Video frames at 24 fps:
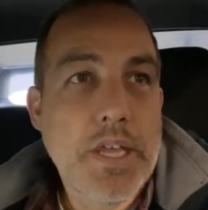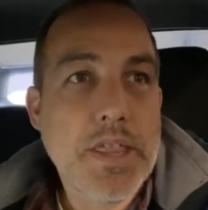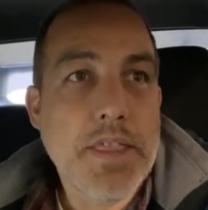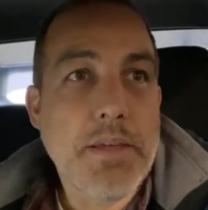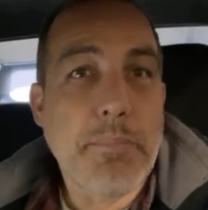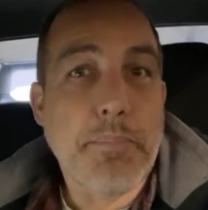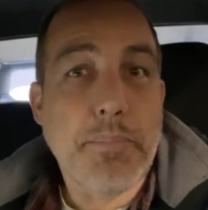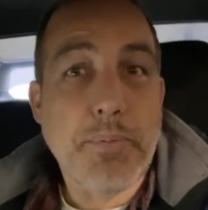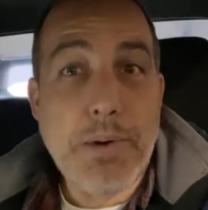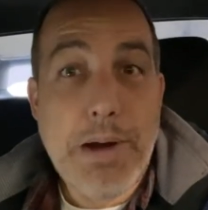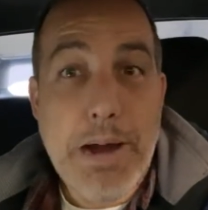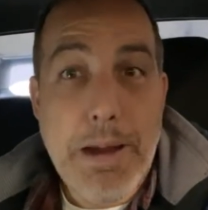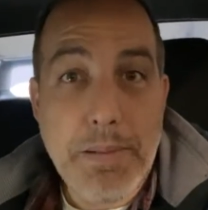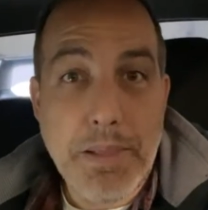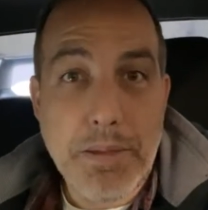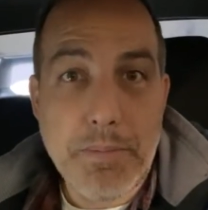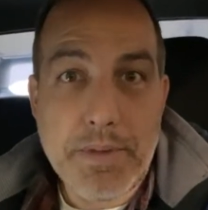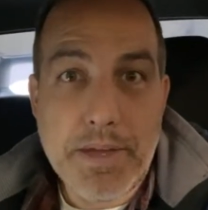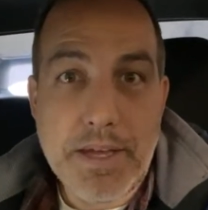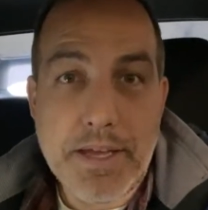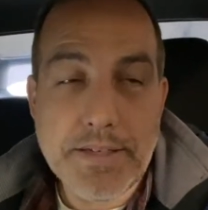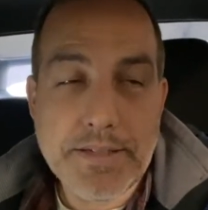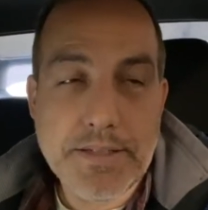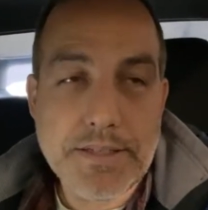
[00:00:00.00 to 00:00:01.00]
The
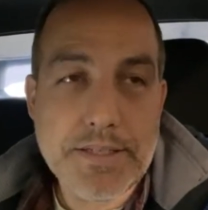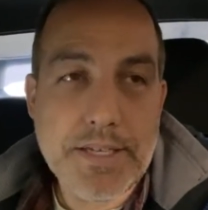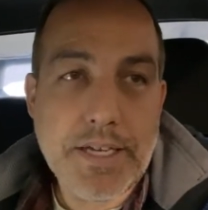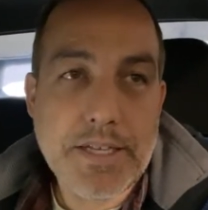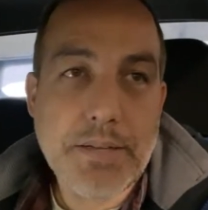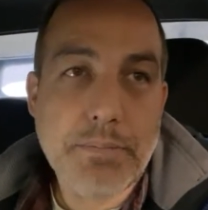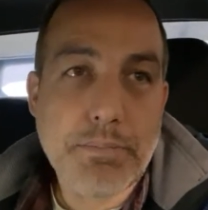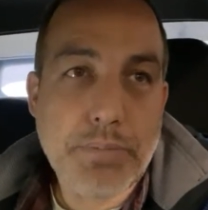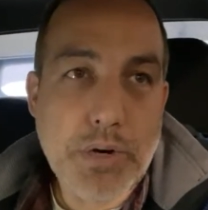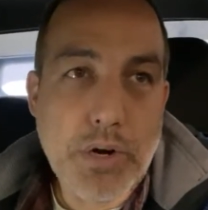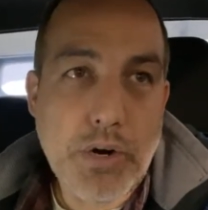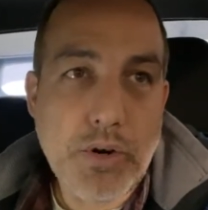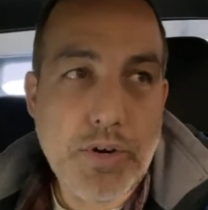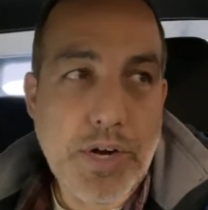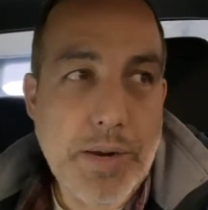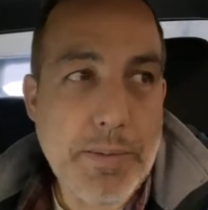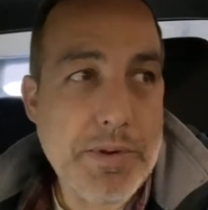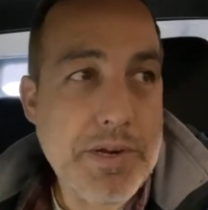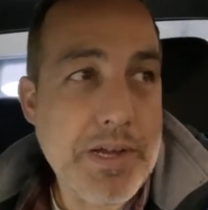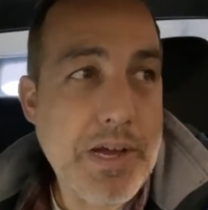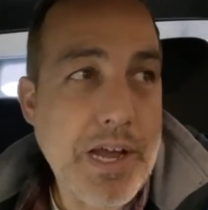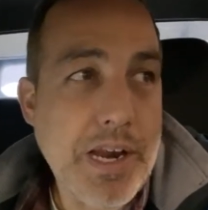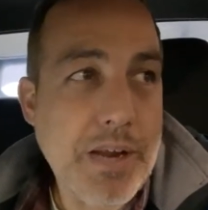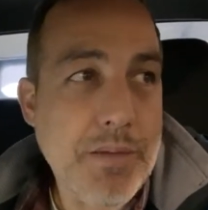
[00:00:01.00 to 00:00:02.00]
problem is that the
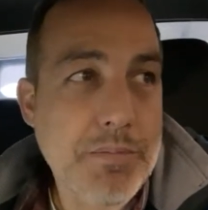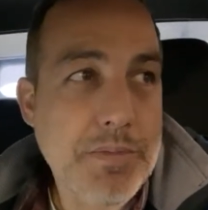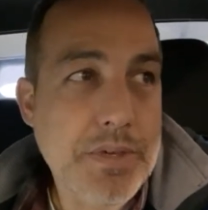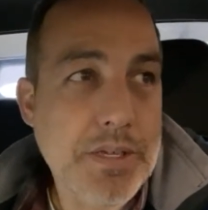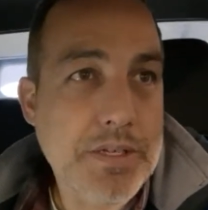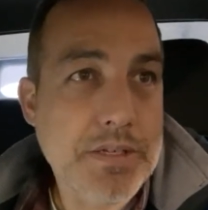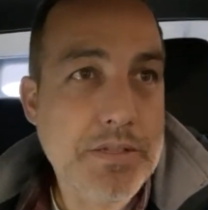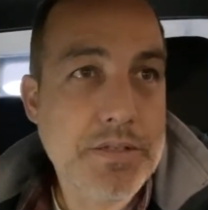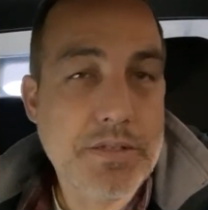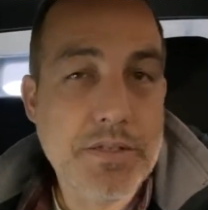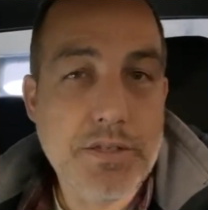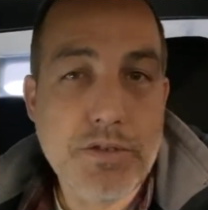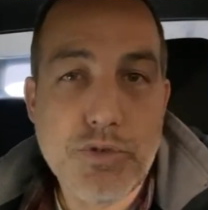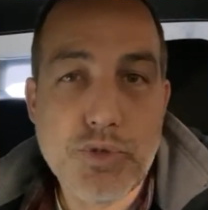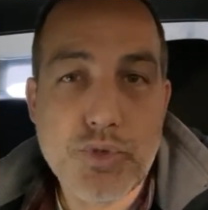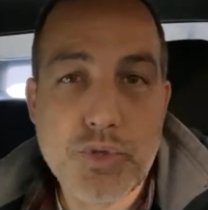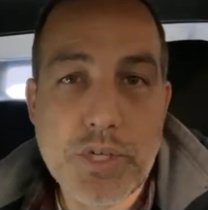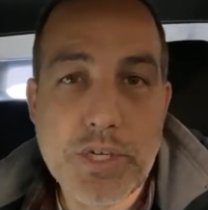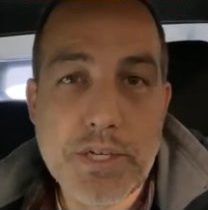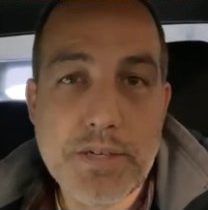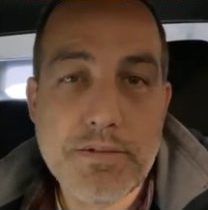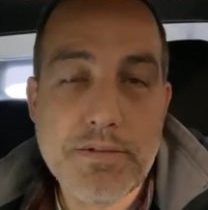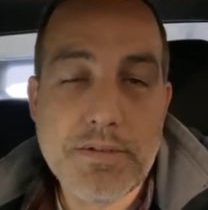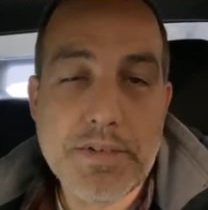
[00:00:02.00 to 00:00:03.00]
programming on them is
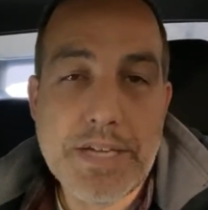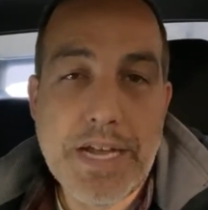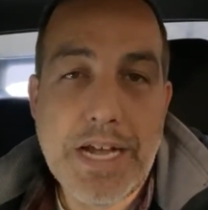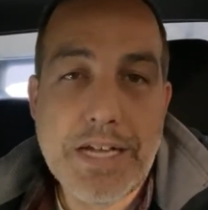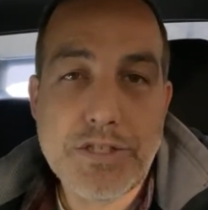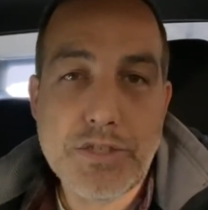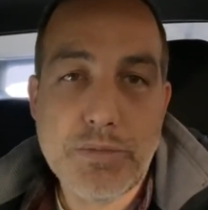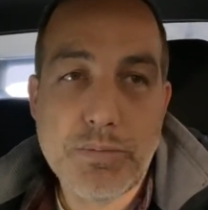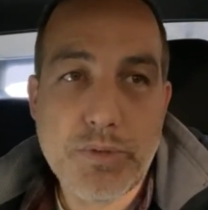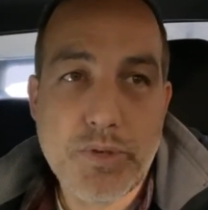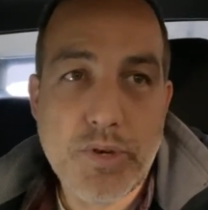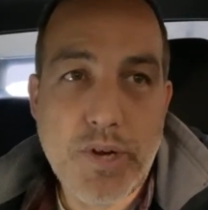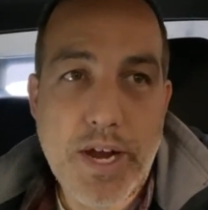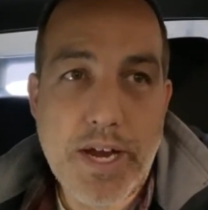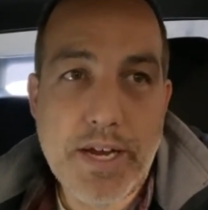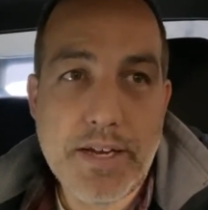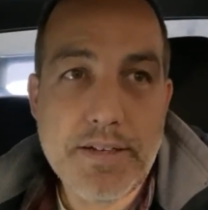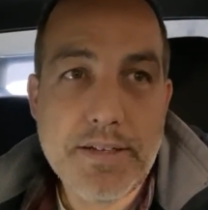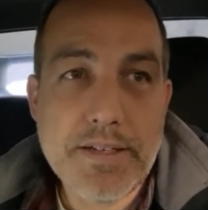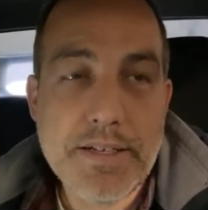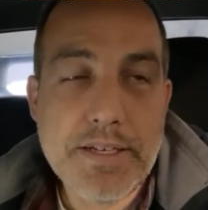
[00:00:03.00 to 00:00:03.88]
usually not super great.